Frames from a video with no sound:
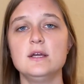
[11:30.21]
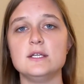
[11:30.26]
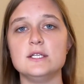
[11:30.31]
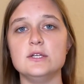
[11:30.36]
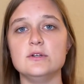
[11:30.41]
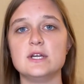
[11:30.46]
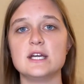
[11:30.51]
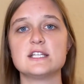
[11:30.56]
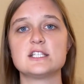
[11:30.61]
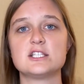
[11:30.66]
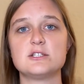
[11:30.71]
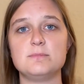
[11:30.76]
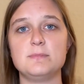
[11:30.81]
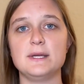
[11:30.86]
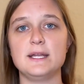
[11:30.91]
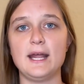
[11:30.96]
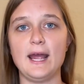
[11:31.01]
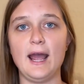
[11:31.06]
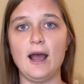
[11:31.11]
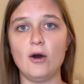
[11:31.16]
you get
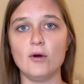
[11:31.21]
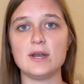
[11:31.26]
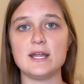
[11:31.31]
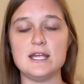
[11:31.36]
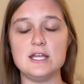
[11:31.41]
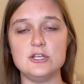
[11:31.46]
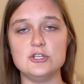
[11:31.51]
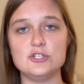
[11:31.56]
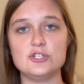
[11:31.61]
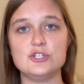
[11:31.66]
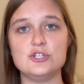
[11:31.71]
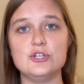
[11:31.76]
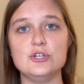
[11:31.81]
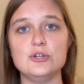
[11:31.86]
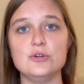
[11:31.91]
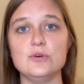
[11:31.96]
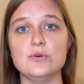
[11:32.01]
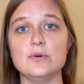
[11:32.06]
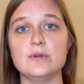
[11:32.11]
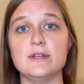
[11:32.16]
spit out
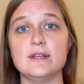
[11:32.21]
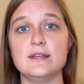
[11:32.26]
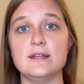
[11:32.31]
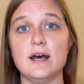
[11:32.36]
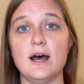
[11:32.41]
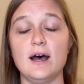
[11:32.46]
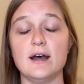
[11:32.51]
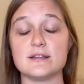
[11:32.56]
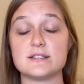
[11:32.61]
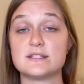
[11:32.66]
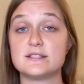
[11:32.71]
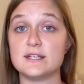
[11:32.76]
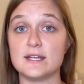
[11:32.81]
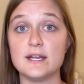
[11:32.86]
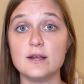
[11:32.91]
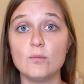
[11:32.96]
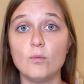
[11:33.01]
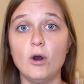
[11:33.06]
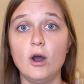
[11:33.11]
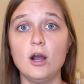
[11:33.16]
into
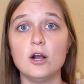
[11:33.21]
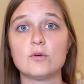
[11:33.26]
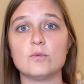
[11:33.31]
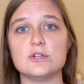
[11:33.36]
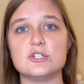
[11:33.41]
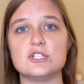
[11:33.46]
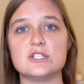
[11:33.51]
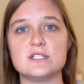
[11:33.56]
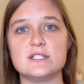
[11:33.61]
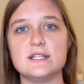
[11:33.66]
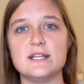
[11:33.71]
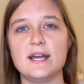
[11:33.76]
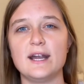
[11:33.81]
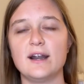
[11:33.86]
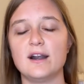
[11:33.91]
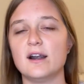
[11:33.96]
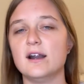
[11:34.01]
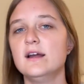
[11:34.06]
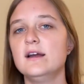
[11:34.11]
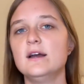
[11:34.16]
City Walk, which is
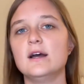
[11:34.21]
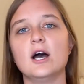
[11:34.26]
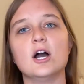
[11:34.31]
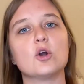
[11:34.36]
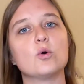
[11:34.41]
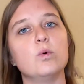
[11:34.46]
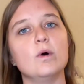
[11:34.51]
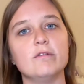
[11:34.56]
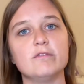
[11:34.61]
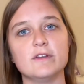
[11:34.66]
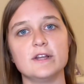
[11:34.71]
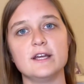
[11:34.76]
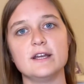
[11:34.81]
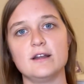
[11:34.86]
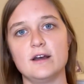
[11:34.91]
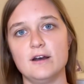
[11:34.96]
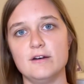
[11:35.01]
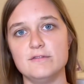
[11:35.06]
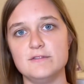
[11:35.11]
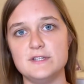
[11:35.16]
their equivalent
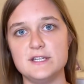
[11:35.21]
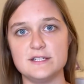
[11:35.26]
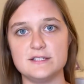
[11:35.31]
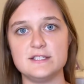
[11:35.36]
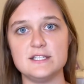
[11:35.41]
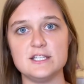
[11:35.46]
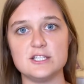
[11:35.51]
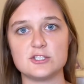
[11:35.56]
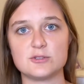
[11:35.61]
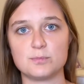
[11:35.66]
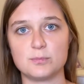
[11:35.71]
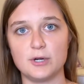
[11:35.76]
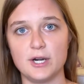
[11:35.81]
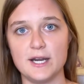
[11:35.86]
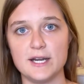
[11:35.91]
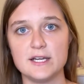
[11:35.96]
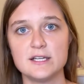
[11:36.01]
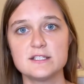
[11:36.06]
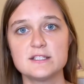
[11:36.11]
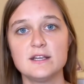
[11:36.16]
of Disney
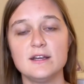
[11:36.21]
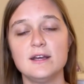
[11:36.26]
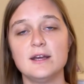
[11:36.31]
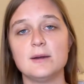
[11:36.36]
Springs.